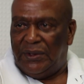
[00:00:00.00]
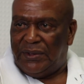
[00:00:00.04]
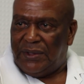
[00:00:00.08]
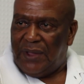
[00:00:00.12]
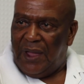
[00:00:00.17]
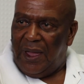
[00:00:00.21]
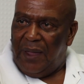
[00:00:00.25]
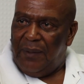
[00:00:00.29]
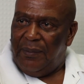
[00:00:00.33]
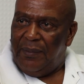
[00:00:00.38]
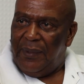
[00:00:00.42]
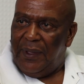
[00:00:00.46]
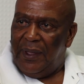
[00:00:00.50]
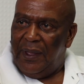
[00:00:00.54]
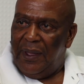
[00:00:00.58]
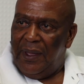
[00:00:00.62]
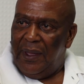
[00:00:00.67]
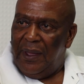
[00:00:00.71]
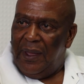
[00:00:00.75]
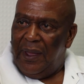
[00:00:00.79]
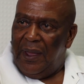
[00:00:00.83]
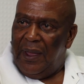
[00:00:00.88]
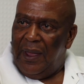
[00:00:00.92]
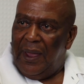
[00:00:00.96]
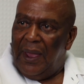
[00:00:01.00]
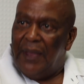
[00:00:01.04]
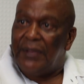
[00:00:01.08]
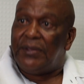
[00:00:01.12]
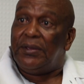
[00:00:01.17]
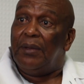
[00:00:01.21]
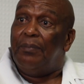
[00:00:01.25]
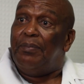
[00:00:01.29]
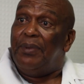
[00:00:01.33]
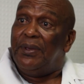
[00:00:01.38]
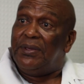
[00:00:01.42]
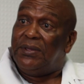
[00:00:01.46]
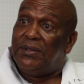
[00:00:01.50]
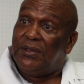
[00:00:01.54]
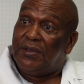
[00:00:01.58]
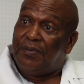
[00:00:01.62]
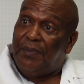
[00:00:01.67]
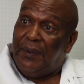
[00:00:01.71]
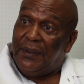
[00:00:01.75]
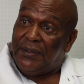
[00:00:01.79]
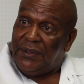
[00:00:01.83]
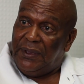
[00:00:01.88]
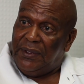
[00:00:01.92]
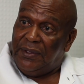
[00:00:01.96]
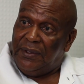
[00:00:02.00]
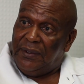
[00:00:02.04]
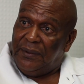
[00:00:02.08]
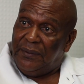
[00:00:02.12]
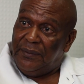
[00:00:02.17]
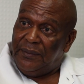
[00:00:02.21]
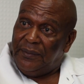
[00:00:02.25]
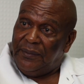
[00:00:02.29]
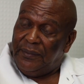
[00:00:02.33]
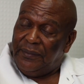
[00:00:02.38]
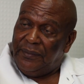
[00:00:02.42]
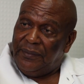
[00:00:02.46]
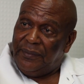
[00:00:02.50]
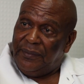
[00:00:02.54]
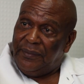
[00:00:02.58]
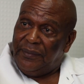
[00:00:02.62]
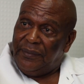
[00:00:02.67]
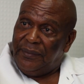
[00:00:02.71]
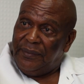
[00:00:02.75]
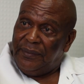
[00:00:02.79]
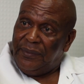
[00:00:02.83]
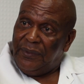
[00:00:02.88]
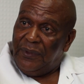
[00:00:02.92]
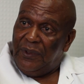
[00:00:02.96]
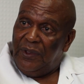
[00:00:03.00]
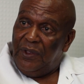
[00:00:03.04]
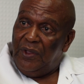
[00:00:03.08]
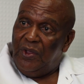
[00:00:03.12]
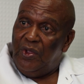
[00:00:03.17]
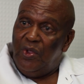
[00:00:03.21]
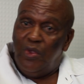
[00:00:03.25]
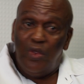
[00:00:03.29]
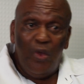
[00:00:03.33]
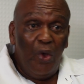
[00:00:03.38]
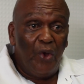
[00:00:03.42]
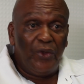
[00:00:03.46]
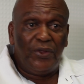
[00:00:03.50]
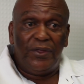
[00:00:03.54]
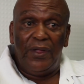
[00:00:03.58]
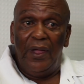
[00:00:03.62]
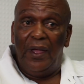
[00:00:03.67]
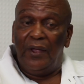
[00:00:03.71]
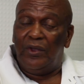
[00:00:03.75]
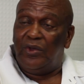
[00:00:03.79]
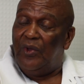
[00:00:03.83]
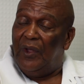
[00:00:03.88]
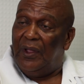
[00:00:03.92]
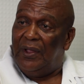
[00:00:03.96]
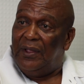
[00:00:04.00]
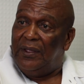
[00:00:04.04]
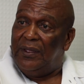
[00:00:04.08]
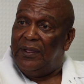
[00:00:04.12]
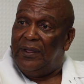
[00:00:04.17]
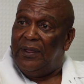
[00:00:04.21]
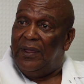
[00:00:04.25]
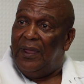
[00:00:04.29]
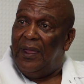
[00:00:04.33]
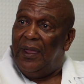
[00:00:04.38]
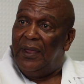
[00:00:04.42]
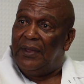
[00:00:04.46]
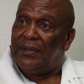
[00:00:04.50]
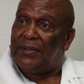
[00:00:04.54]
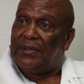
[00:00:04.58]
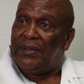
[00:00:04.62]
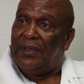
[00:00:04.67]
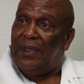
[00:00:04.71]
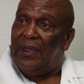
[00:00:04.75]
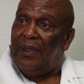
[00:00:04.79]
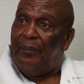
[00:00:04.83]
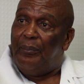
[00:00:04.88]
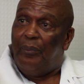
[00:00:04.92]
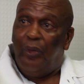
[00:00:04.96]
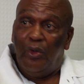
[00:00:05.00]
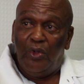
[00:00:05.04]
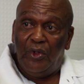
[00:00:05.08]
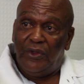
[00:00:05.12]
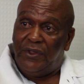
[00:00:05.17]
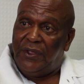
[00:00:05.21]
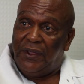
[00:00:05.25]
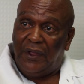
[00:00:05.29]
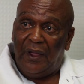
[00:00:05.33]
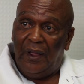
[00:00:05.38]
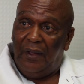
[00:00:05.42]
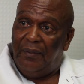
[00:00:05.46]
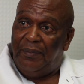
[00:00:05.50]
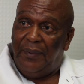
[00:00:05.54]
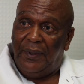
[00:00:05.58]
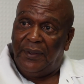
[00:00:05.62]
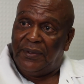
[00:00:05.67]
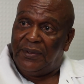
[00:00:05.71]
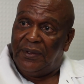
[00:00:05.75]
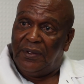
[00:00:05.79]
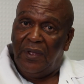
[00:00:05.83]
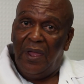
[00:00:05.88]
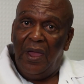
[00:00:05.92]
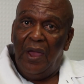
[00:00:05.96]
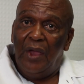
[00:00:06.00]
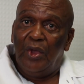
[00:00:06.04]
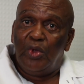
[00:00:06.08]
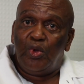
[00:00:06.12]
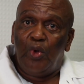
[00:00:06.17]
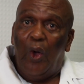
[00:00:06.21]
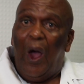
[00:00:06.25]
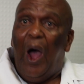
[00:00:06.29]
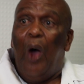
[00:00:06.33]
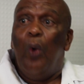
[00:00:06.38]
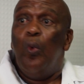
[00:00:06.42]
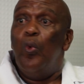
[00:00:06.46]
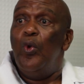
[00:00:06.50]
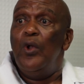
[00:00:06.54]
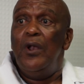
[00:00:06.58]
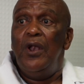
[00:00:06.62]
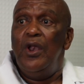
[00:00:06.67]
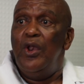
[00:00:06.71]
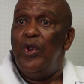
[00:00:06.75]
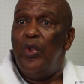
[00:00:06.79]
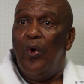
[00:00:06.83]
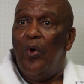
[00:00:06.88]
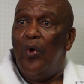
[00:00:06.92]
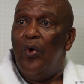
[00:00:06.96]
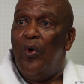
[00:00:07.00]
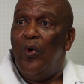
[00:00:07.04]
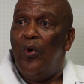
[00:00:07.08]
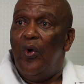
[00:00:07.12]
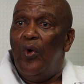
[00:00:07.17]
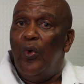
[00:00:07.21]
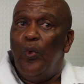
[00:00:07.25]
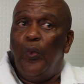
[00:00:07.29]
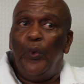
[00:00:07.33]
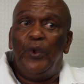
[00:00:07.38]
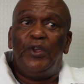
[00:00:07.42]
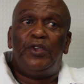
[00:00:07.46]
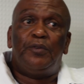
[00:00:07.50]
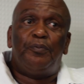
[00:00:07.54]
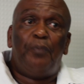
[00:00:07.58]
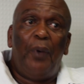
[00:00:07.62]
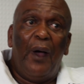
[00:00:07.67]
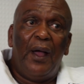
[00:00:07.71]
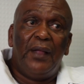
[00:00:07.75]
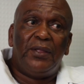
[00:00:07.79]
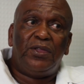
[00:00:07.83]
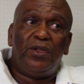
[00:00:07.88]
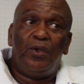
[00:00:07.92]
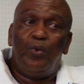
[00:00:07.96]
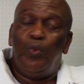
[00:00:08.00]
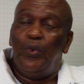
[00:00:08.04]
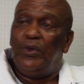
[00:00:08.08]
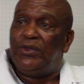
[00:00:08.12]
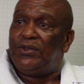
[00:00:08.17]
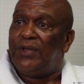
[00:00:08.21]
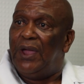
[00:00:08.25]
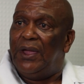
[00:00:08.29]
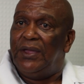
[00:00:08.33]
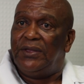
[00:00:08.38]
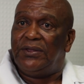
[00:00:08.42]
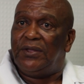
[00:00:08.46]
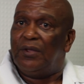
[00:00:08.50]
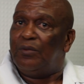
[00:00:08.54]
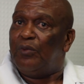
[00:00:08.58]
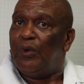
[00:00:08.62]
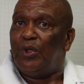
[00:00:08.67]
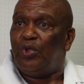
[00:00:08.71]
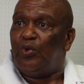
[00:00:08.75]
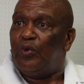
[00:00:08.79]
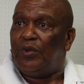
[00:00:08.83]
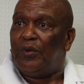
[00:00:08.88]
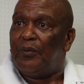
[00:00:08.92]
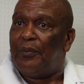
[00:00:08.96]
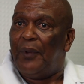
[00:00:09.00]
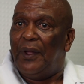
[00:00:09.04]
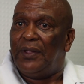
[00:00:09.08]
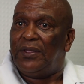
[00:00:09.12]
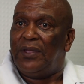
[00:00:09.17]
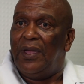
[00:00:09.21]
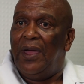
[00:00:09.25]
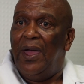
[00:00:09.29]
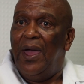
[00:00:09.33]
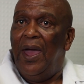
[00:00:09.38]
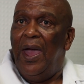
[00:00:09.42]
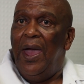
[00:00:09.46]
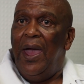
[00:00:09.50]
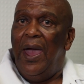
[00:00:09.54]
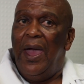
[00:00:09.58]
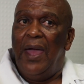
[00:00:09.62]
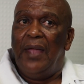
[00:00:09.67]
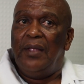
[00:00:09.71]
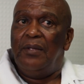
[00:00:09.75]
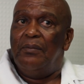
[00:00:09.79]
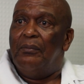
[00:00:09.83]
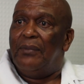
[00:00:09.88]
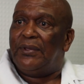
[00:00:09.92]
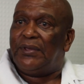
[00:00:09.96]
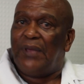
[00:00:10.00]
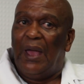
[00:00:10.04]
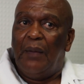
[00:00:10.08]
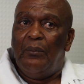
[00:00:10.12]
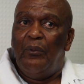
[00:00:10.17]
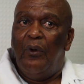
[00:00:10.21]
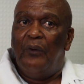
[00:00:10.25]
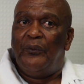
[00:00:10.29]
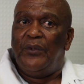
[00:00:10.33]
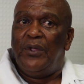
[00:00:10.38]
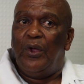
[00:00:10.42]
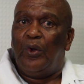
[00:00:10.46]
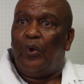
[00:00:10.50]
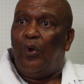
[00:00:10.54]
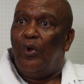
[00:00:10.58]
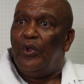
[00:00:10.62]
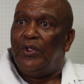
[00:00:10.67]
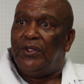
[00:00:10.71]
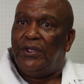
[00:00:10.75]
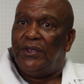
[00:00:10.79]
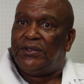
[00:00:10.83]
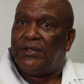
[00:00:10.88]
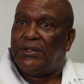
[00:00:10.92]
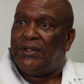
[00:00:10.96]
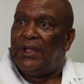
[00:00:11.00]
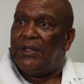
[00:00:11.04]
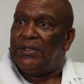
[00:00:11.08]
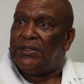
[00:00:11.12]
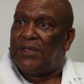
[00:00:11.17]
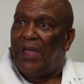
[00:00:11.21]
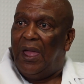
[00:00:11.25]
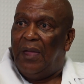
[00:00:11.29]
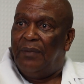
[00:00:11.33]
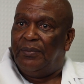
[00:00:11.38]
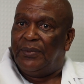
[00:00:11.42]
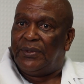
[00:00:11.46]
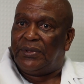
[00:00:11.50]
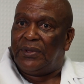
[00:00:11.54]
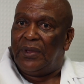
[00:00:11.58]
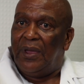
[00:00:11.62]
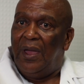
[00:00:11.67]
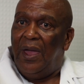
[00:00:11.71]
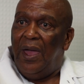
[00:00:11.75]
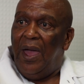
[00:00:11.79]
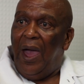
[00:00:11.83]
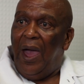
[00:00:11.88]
this time as a business person, not actually as a political person. So I wouldn't know which party, which agent would do the money. And some of the conditional terms,